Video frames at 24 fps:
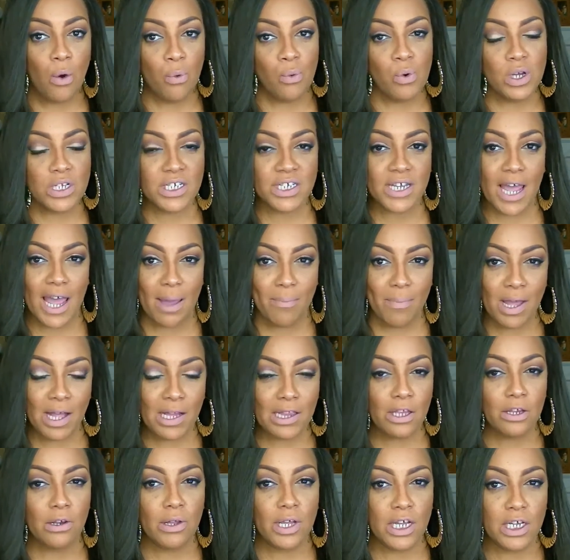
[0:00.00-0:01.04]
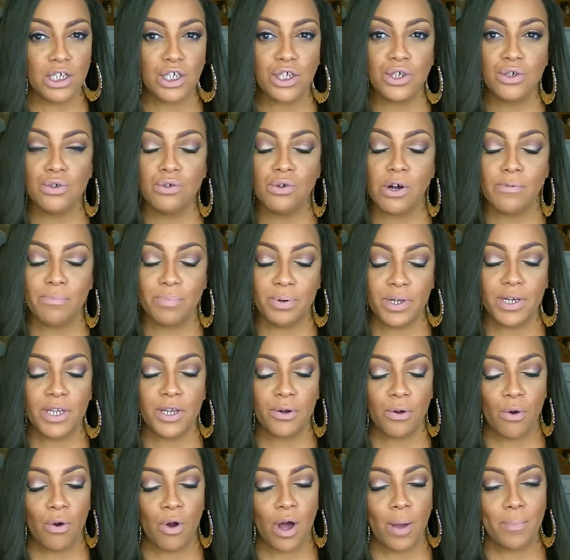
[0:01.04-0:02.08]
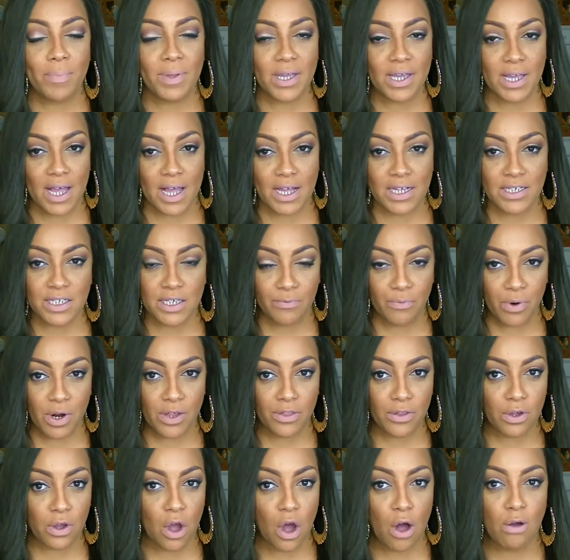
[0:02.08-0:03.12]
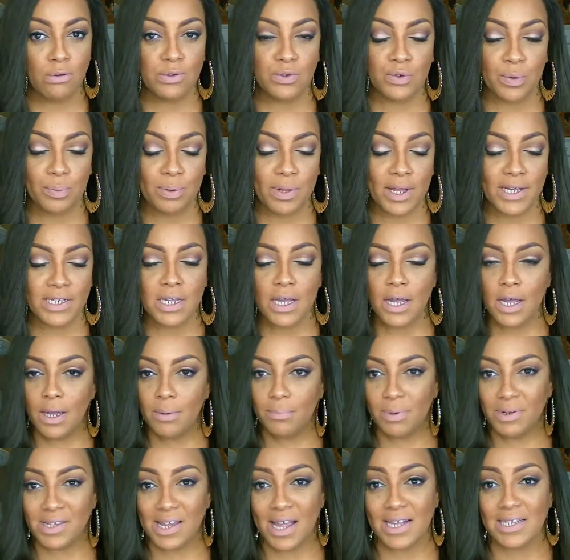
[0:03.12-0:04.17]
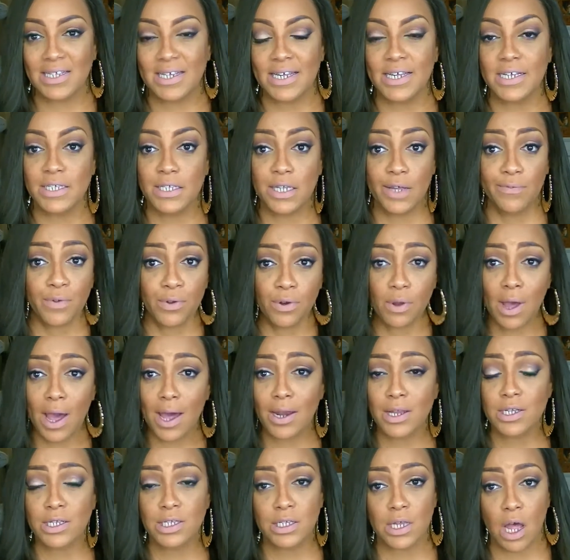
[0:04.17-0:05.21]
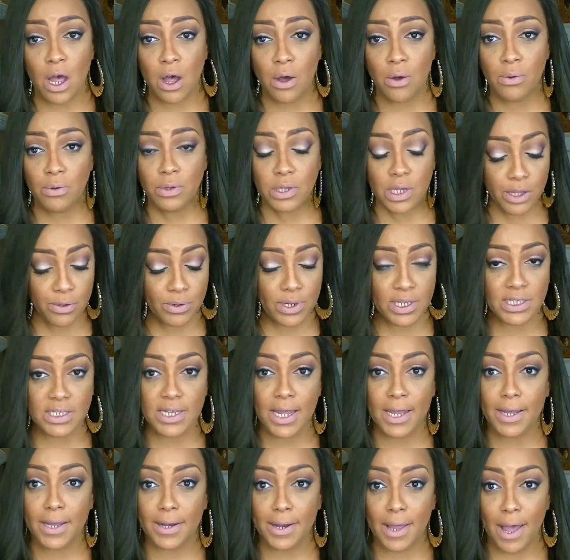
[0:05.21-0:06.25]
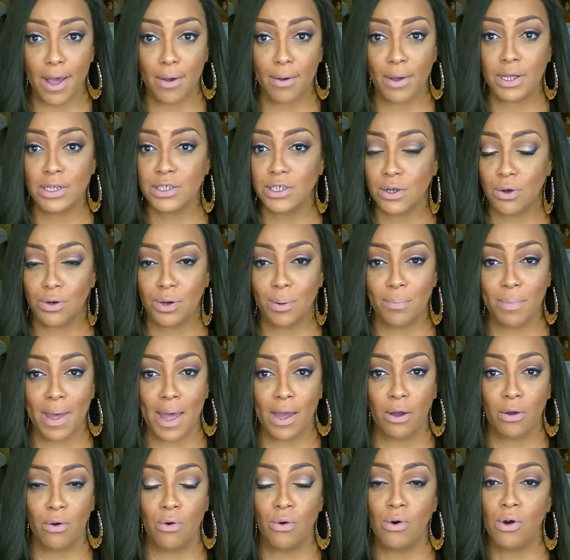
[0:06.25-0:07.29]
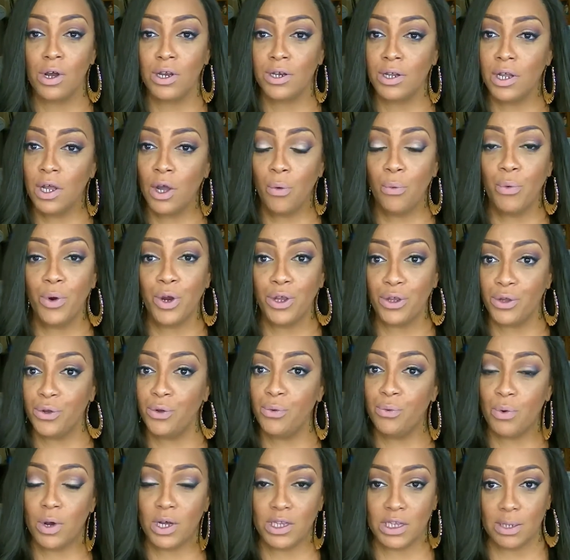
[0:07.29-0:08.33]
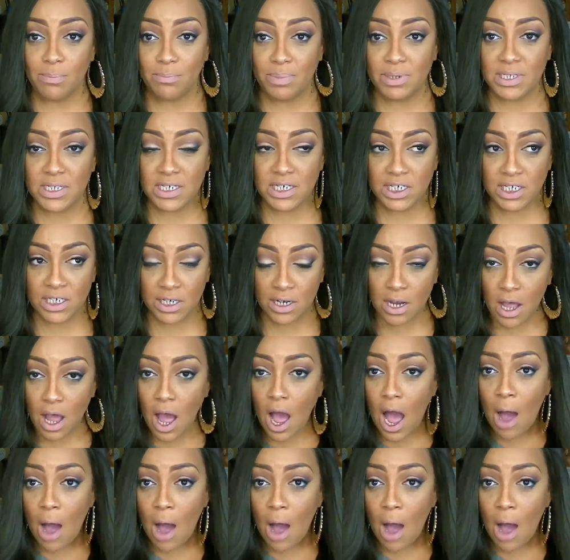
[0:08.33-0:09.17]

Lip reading: which gave me a little issue of putting it on because of where the combs were placed. But that's easy. If you know how to sew, then you can take it out and sew them back on where you want them positioned.